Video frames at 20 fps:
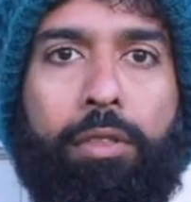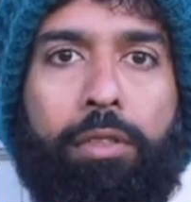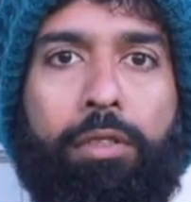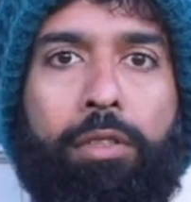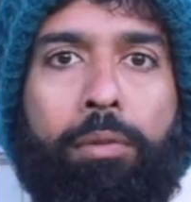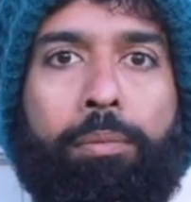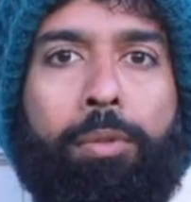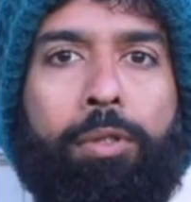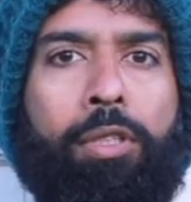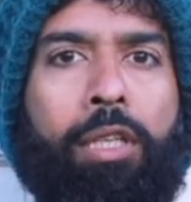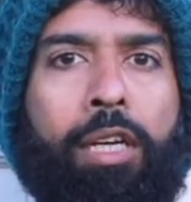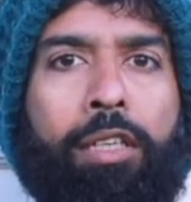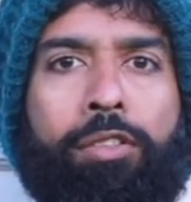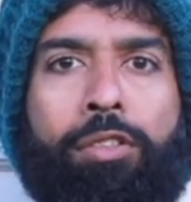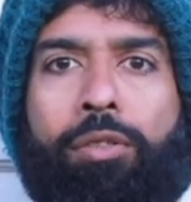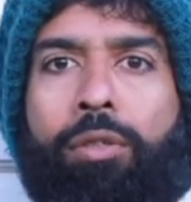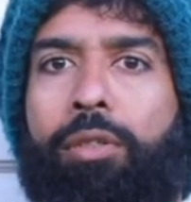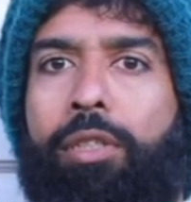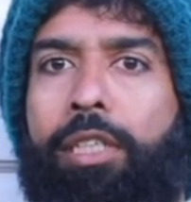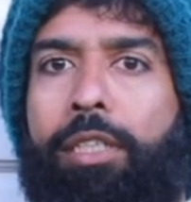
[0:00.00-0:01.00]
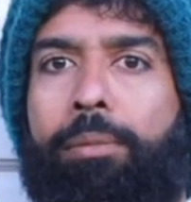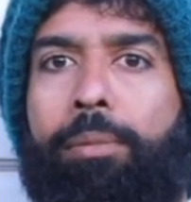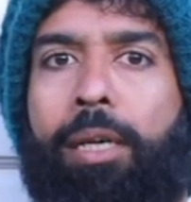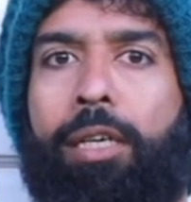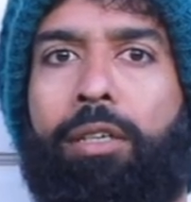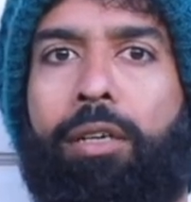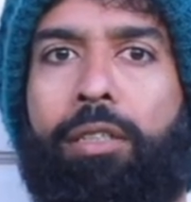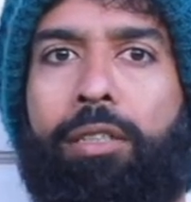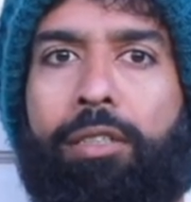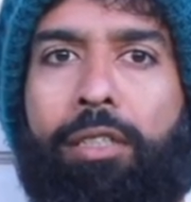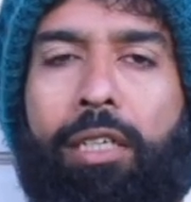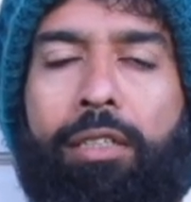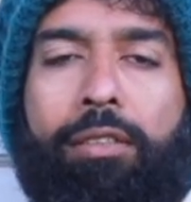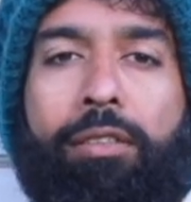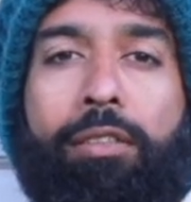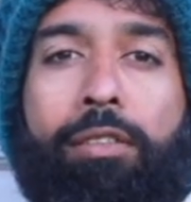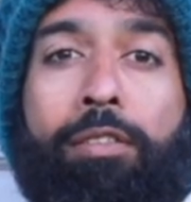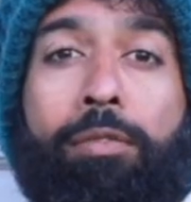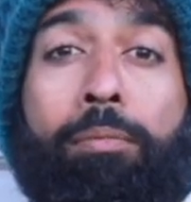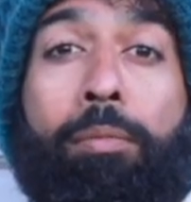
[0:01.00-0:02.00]
The Buddha story, by
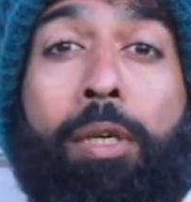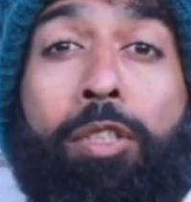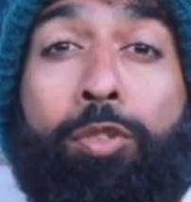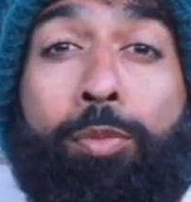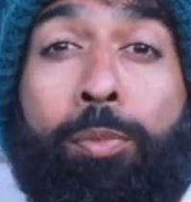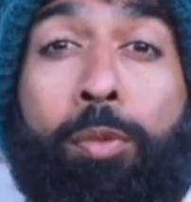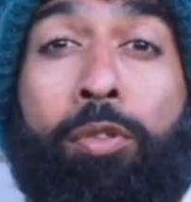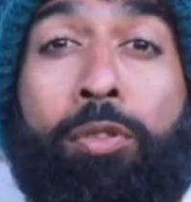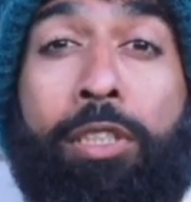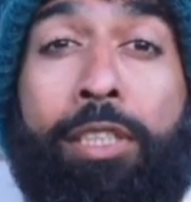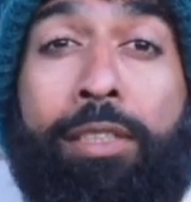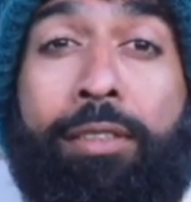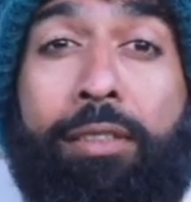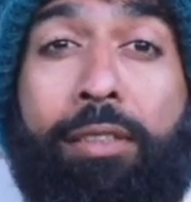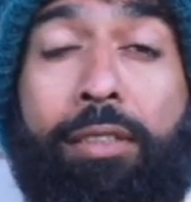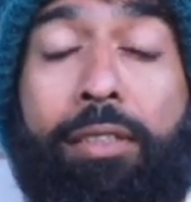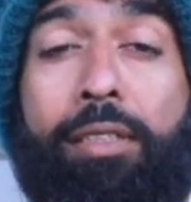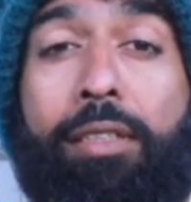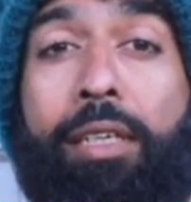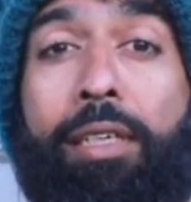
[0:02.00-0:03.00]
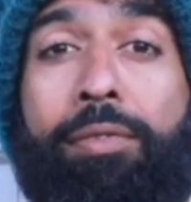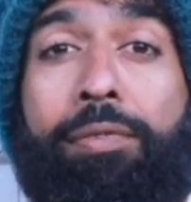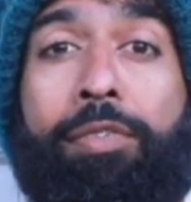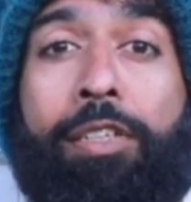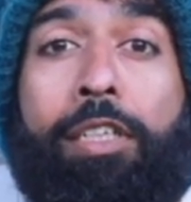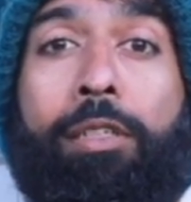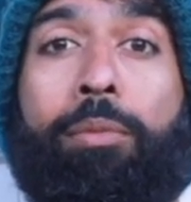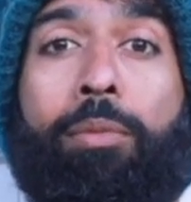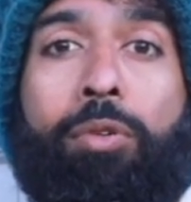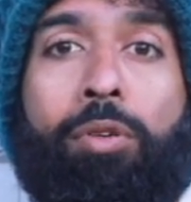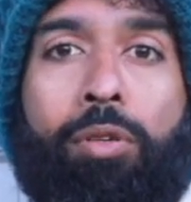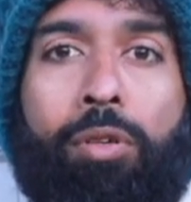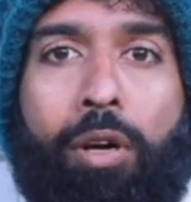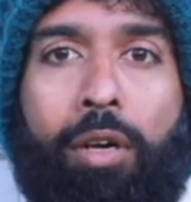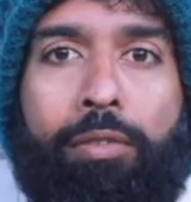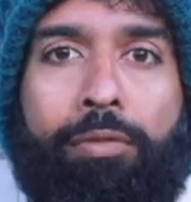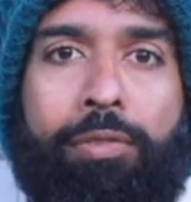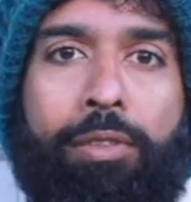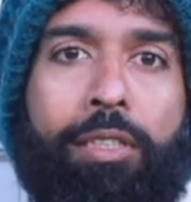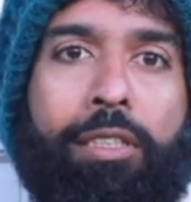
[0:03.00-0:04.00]
contrast, is much more recent. I feel more
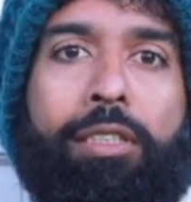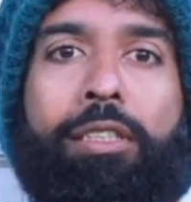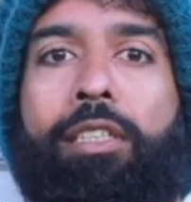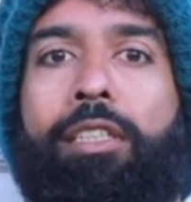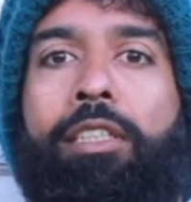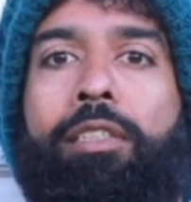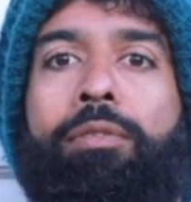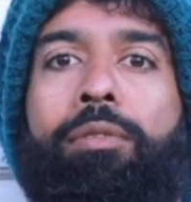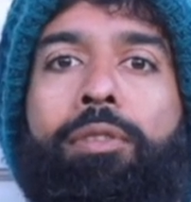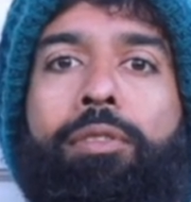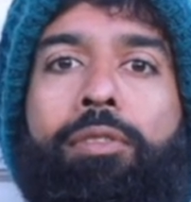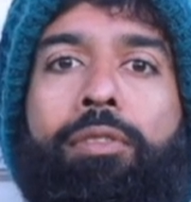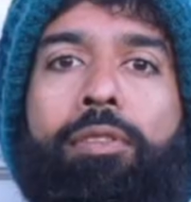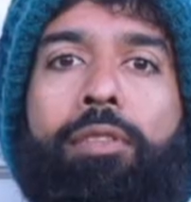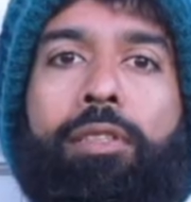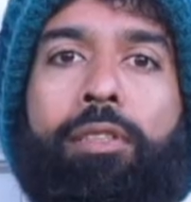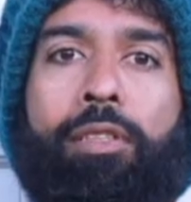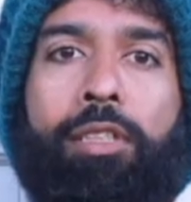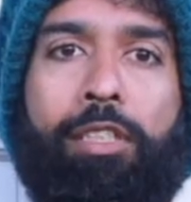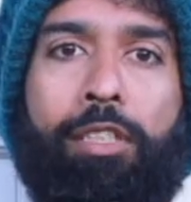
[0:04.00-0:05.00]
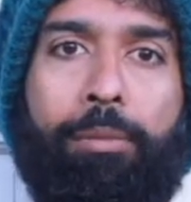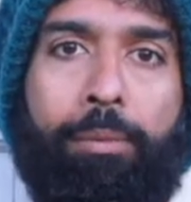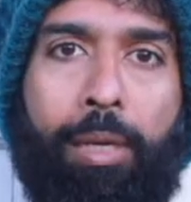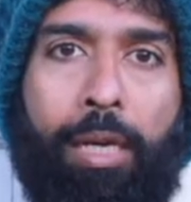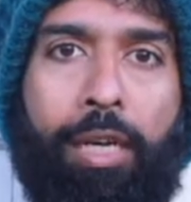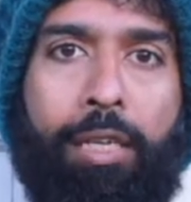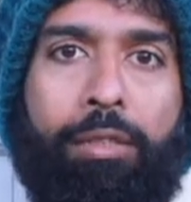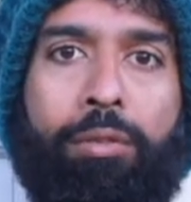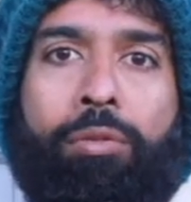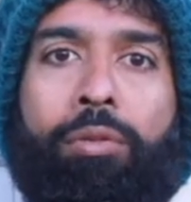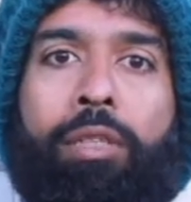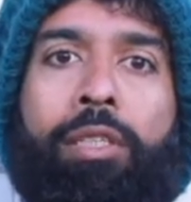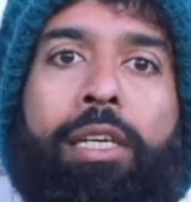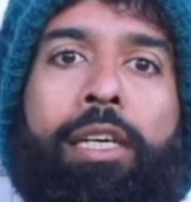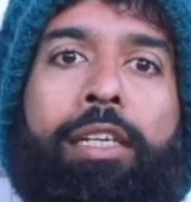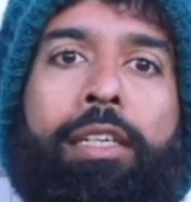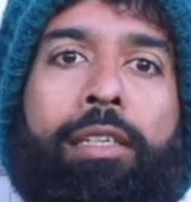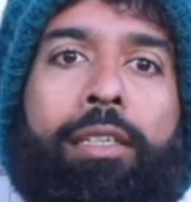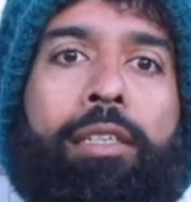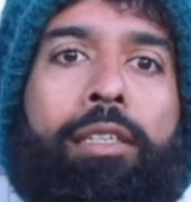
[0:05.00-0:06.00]
confident that he was a real man who
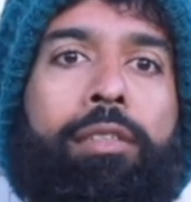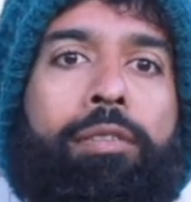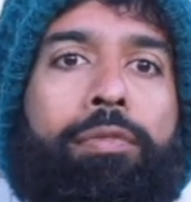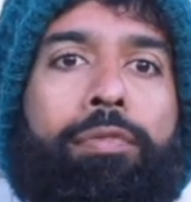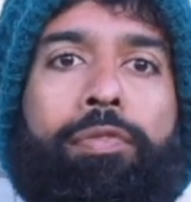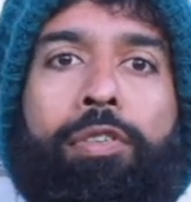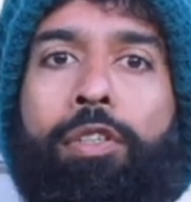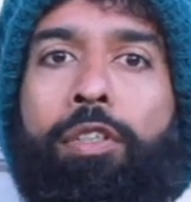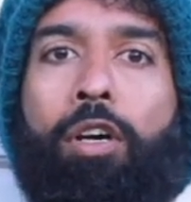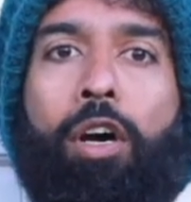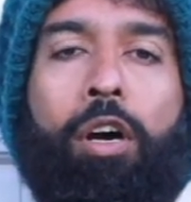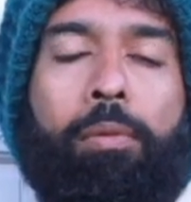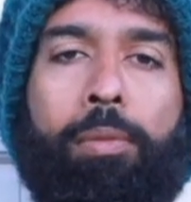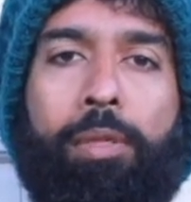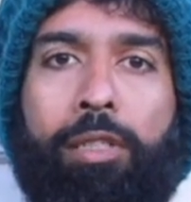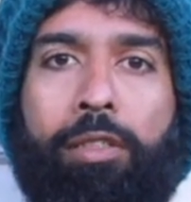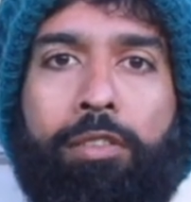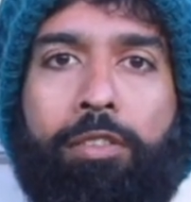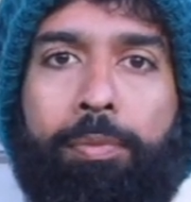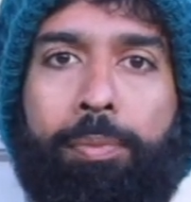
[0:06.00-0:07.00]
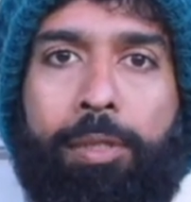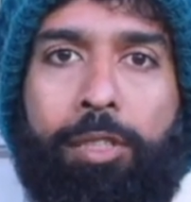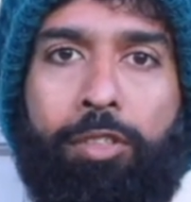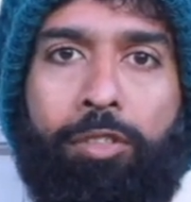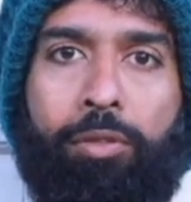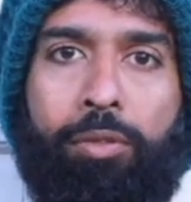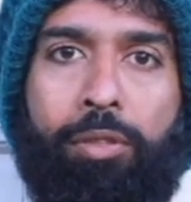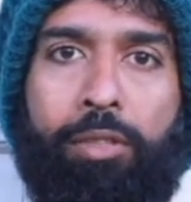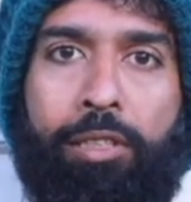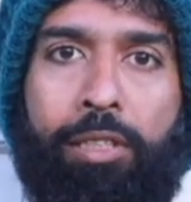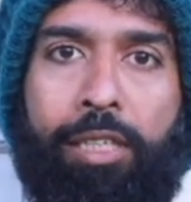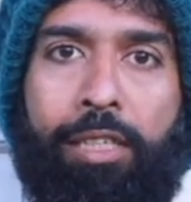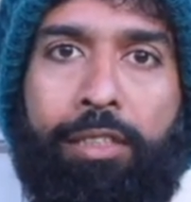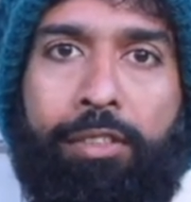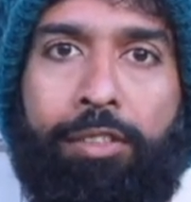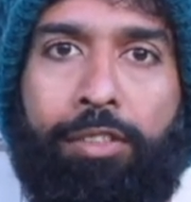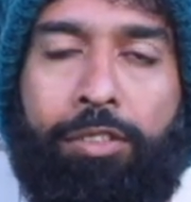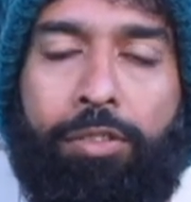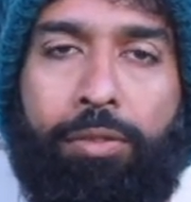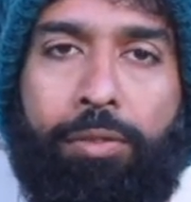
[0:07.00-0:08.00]
attained phenomenal spiritual
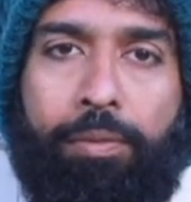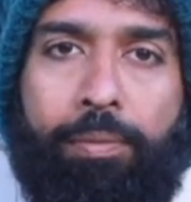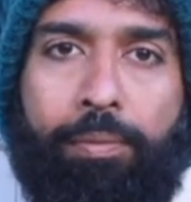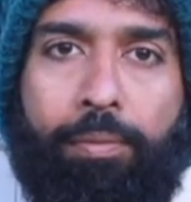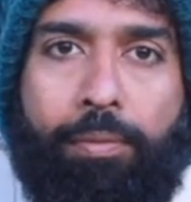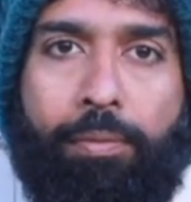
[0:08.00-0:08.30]
realization.